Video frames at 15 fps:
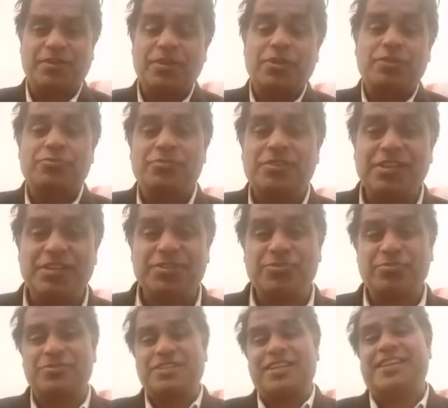You need
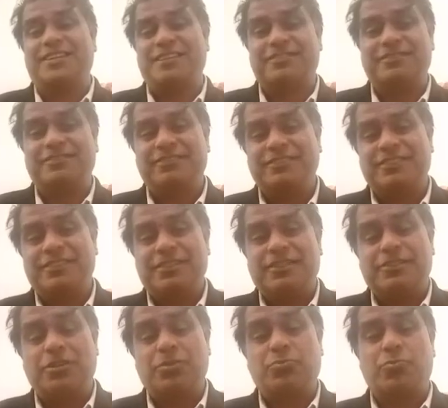to tell
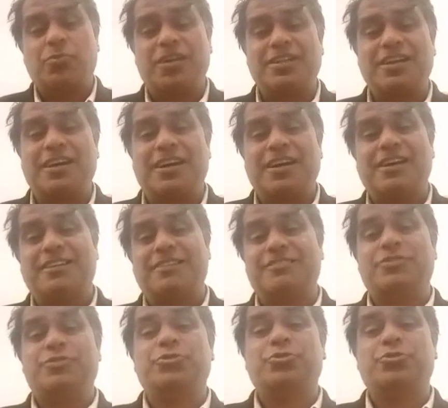that what are
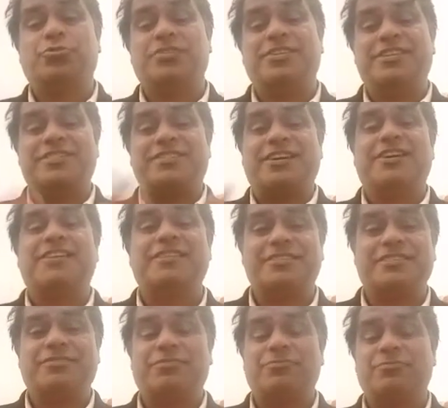your desires,
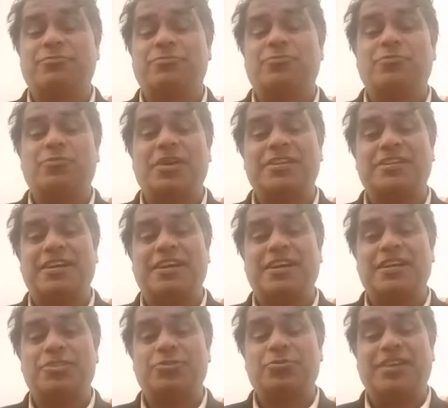what
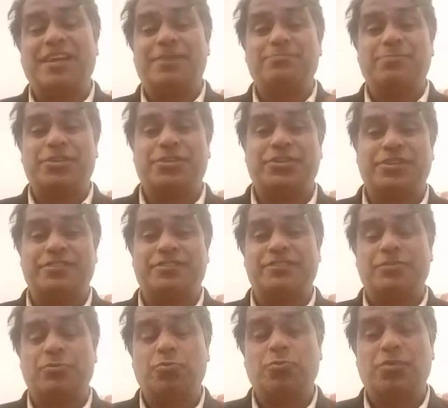are your ambitions,
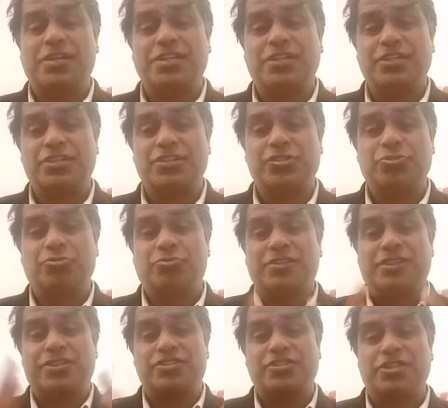what is your
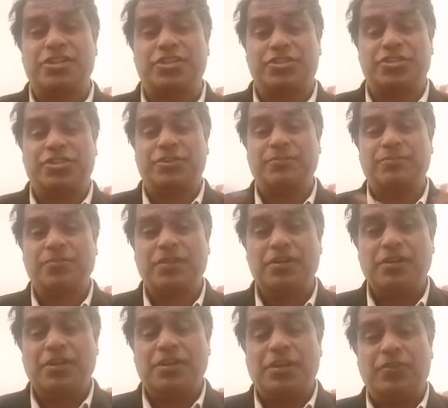research
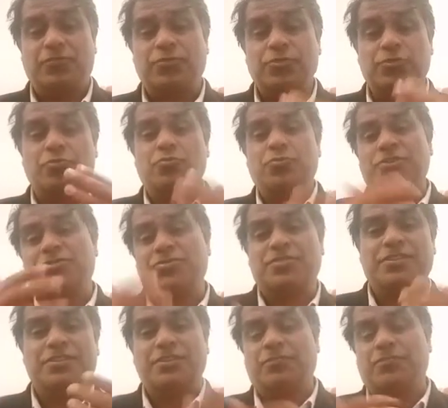of
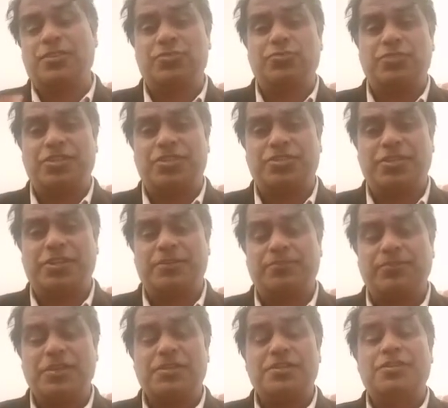universities of
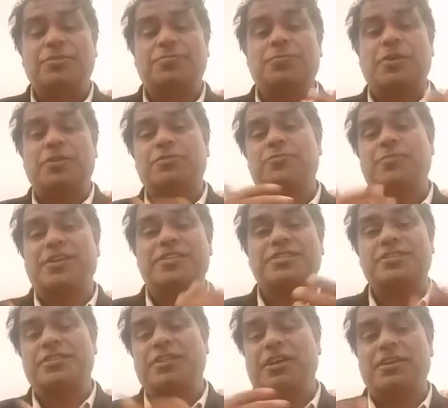education,
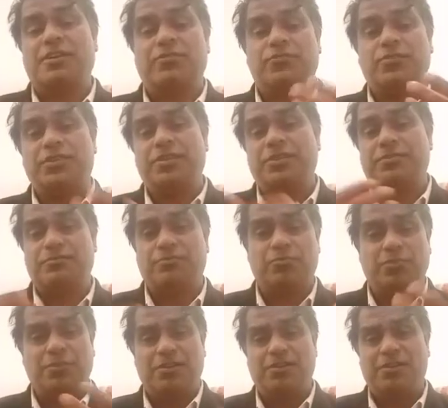departments of the
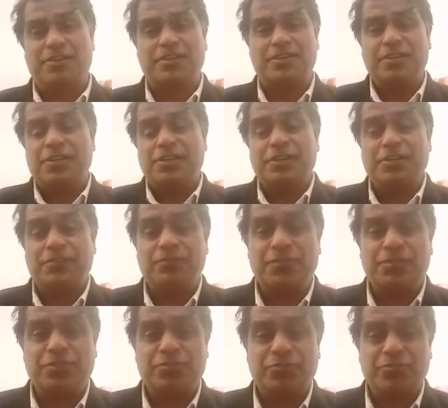world in
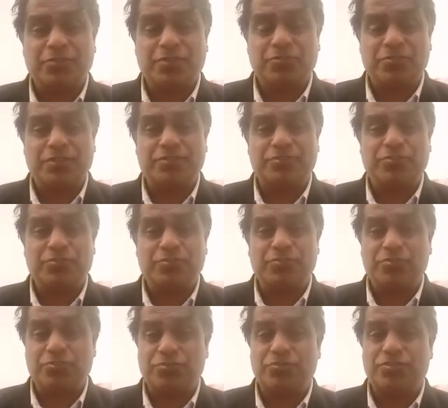which you are going to
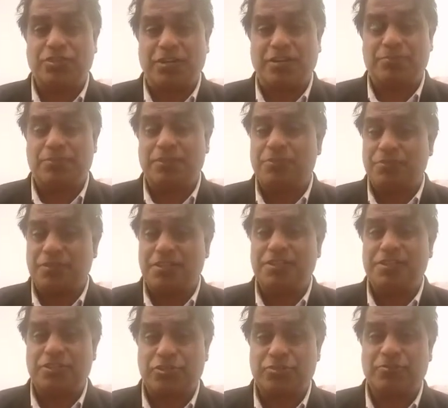do job, even in
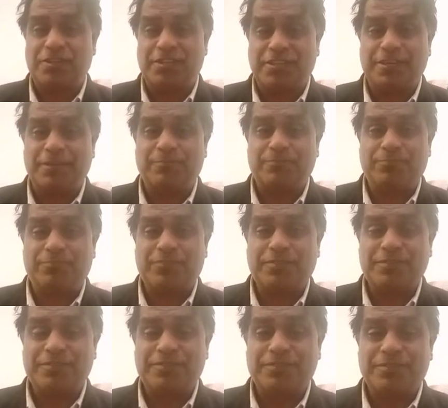Australia.
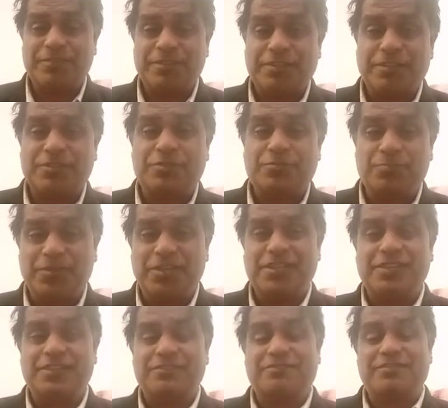It
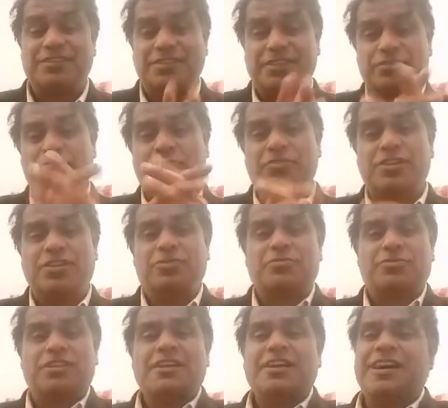means, this is good
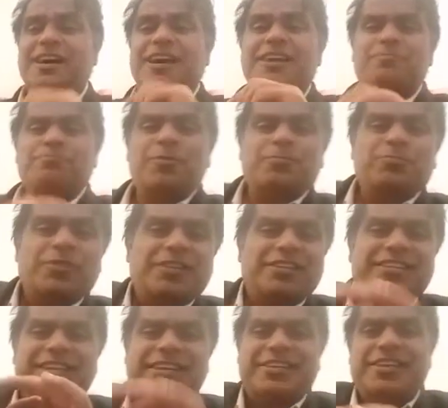news, all people
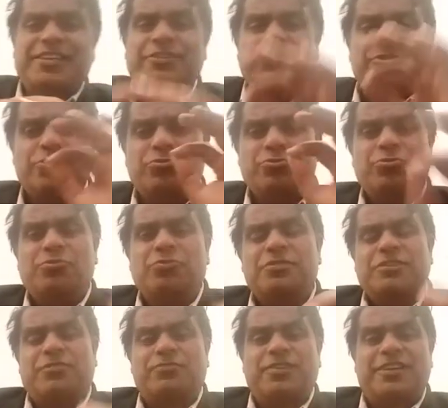taking new
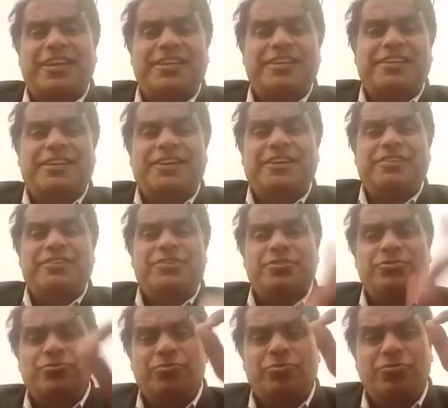rules of Canada,
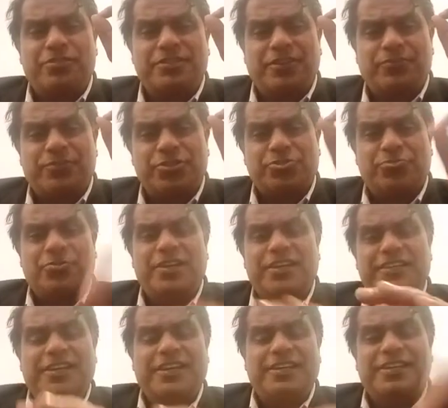new rules of
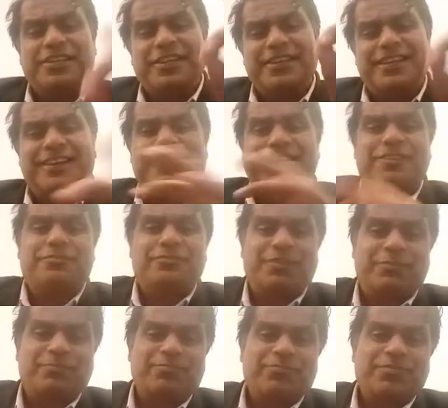Australia in a negative way.